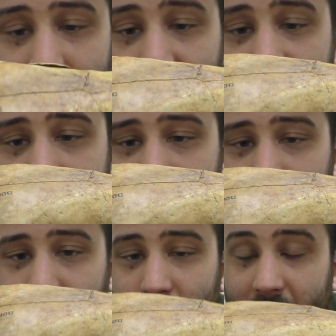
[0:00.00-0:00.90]
basement,
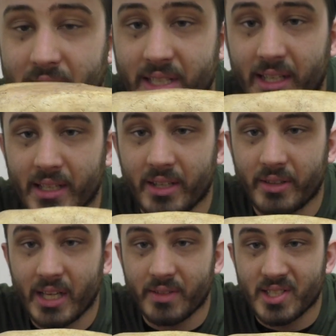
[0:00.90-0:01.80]
but if we're going to take it out
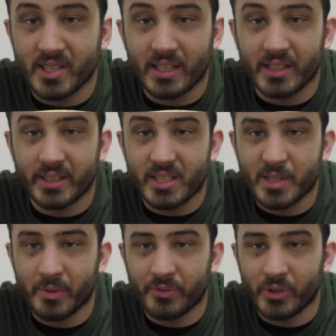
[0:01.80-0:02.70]
and have it sitting on the
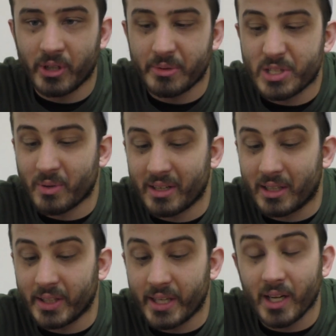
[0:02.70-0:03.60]
exhibit floor, we just want
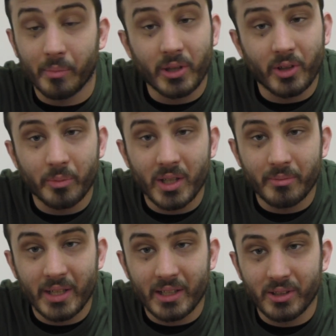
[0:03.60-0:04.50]
to clean it up a little bit,
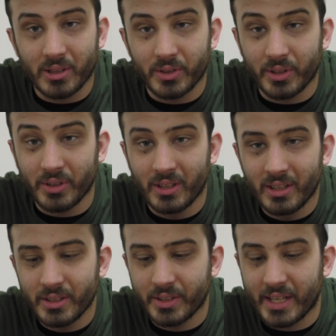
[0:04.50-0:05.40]
make it look a
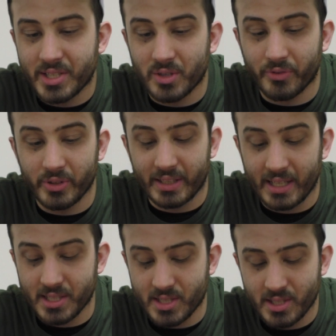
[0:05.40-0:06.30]
little nicer for the
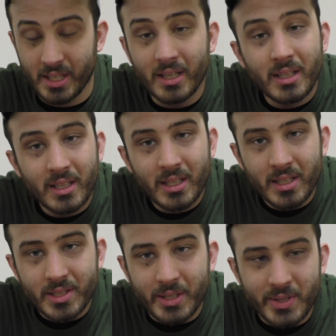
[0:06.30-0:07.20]
guests.
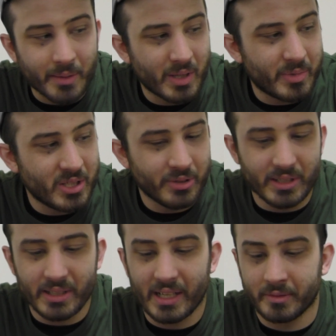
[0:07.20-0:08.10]
So that's what I'm going to be doing
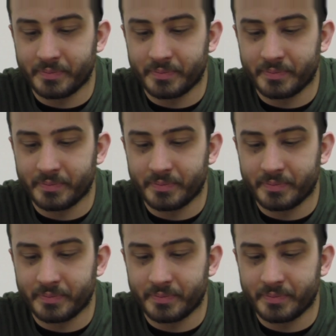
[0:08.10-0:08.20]
today.